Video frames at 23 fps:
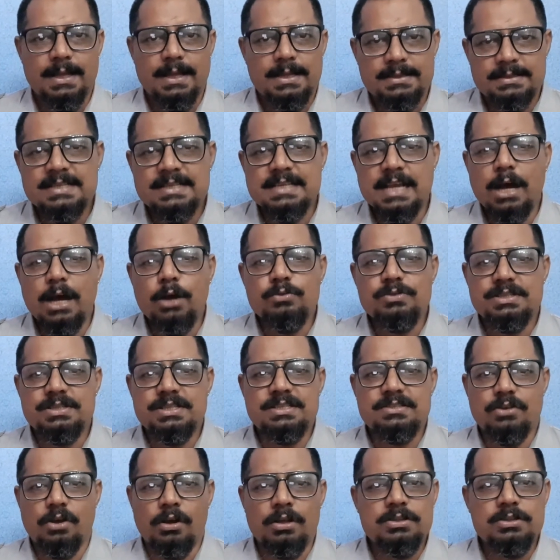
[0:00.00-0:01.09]
This house
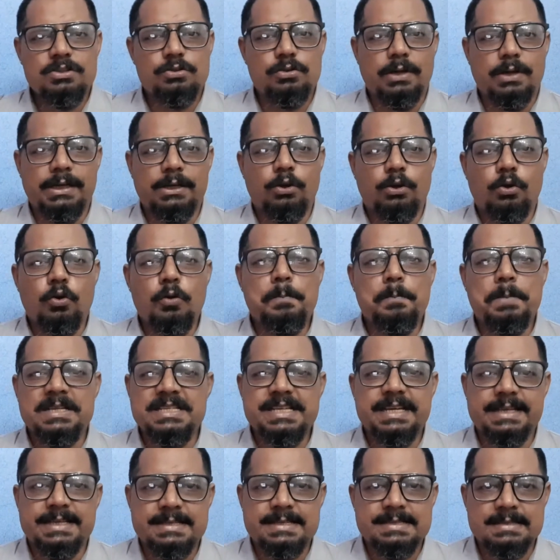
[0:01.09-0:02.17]
is also an
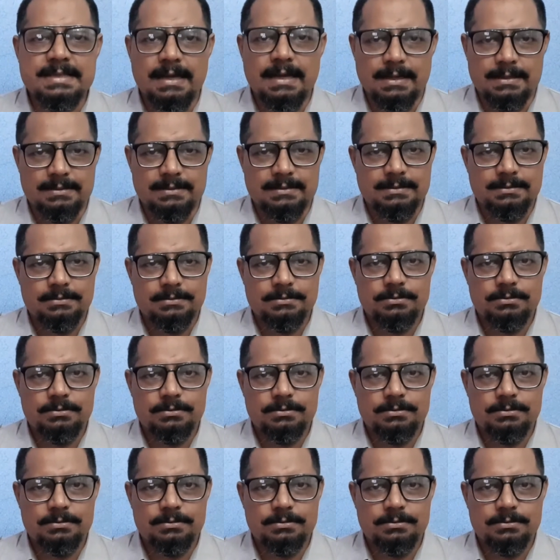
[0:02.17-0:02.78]
Upachaya Sthan.